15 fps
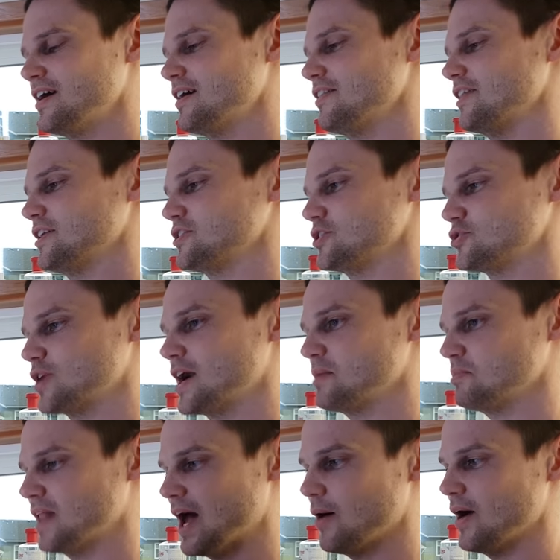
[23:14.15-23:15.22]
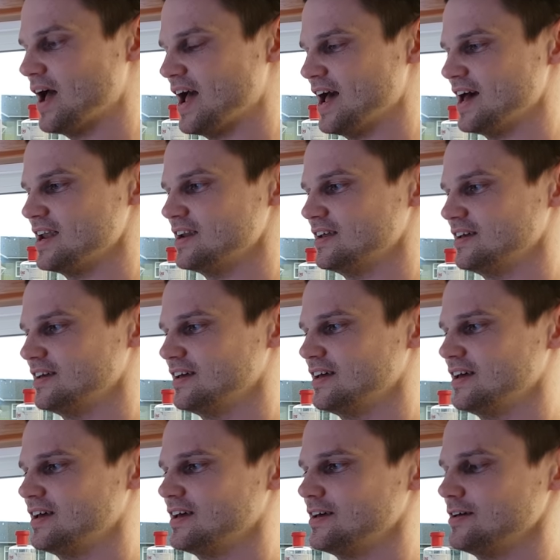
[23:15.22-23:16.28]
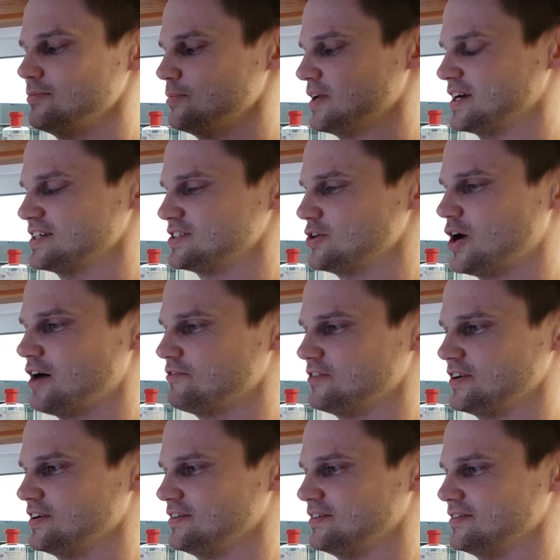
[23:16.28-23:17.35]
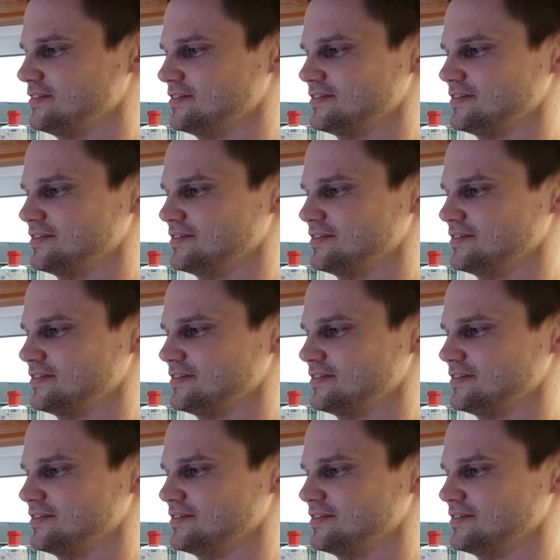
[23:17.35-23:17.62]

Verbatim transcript: than to try to plow ahead, because you often